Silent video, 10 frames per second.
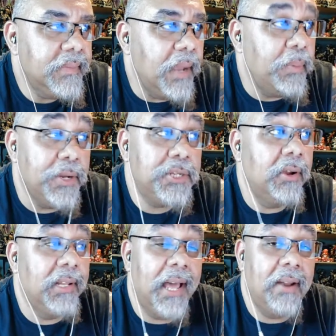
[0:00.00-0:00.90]
I'm pretty sure
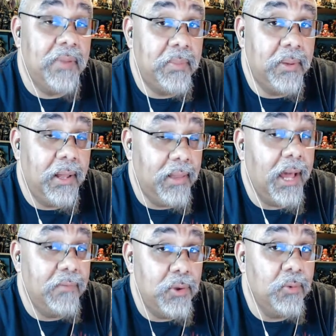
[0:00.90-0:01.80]
a lot of people, a
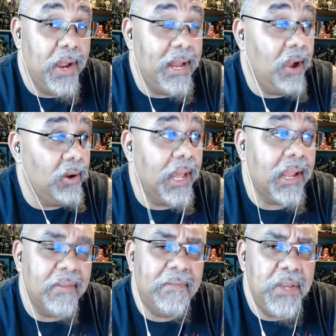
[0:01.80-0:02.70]
lot of you right now are
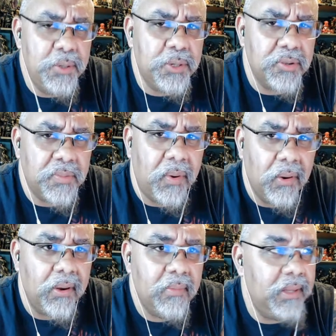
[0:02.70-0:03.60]
like, Future
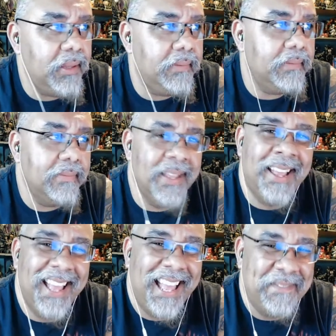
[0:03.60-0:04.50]
Sport? What the
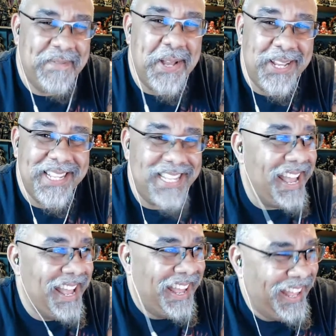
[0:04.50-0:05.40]
fuck is
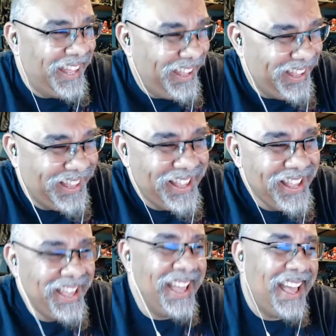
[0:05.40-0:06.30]
that?
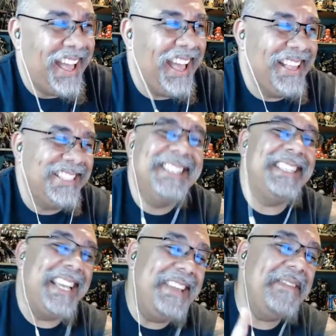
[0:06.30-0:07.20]
It's a
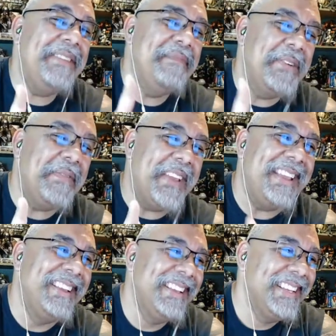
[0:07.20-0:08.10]
T V
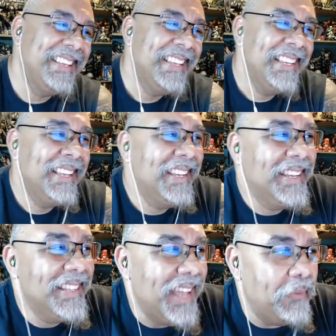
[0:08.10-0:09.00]
movie
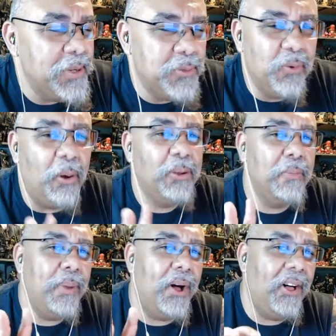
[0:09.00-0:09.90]
that was
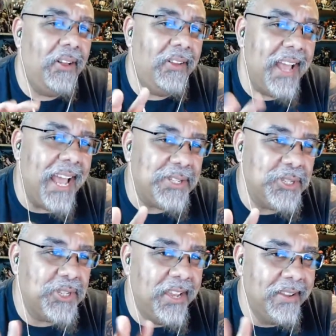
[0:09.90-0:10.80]

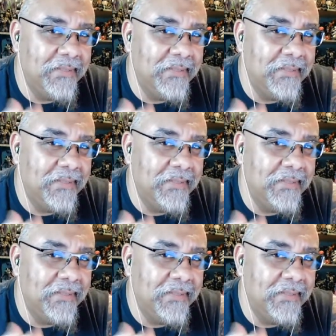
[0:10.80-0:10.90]
Rollerball-esque.